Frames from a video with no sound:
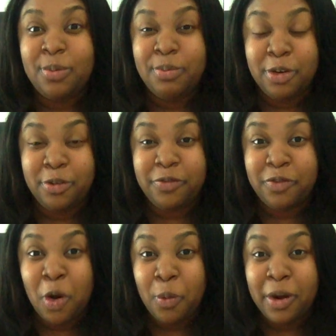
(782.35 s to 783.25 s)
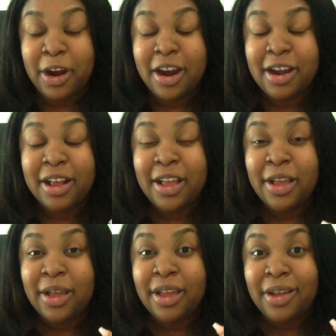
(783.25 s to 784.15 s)
move forward
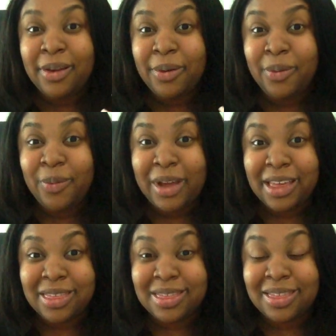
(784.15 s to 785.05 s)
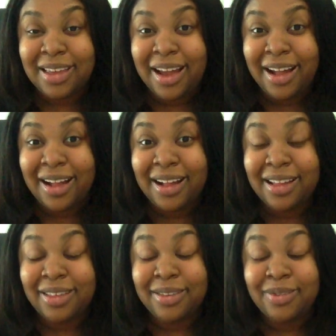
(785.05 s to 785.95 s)
with
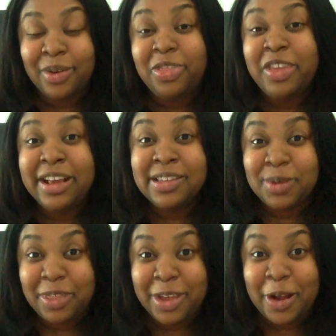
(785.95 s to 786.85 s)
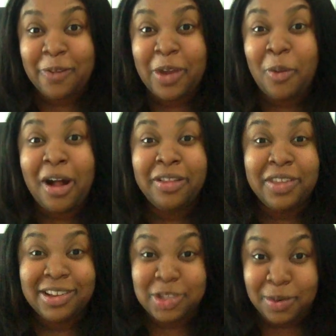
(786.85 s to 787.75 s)
things with you, if they want
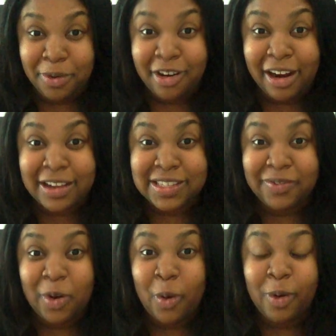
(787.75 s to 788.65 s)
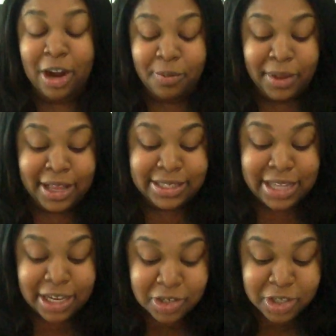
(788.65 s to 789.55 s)
things to progress forward, because
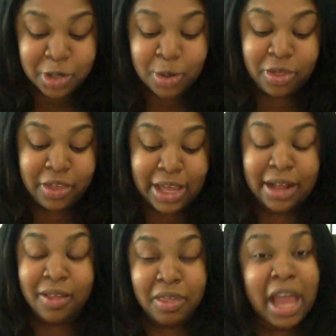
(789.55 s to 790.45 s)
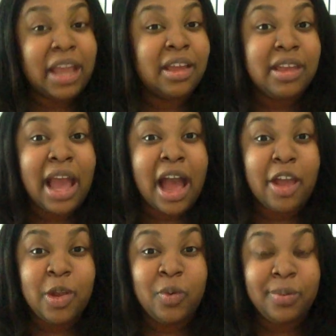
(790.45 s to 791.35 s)
they do think like,
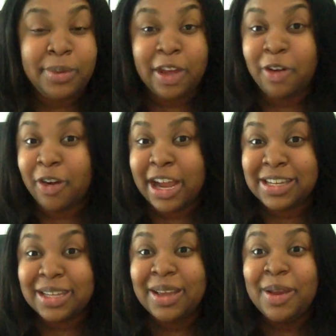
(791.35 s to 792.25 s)
yeah, you would be a great